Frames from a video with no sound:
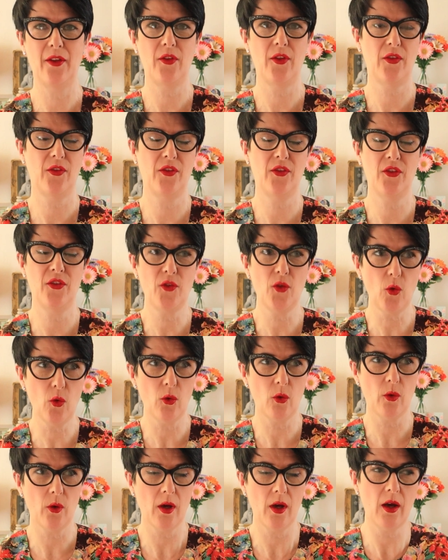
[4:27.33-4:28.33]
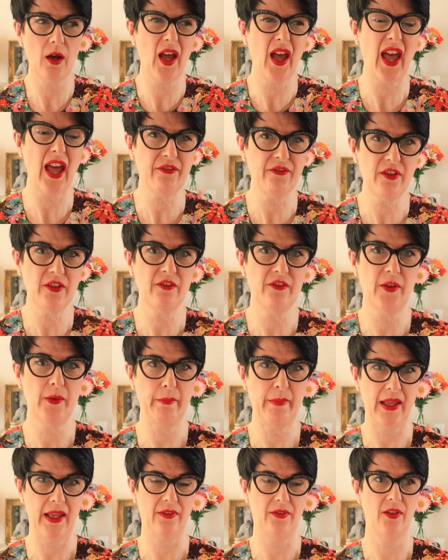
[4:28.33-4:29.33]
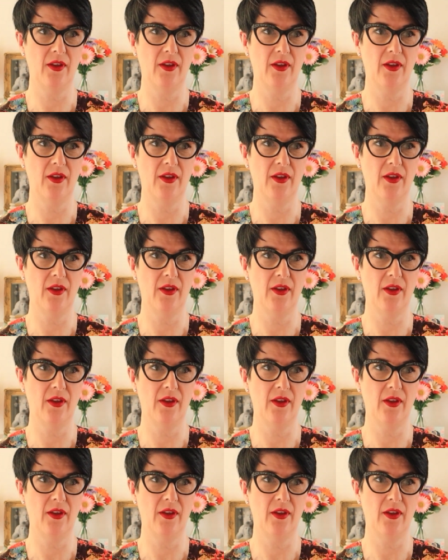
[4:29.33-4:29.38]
The thought, heaven forbid,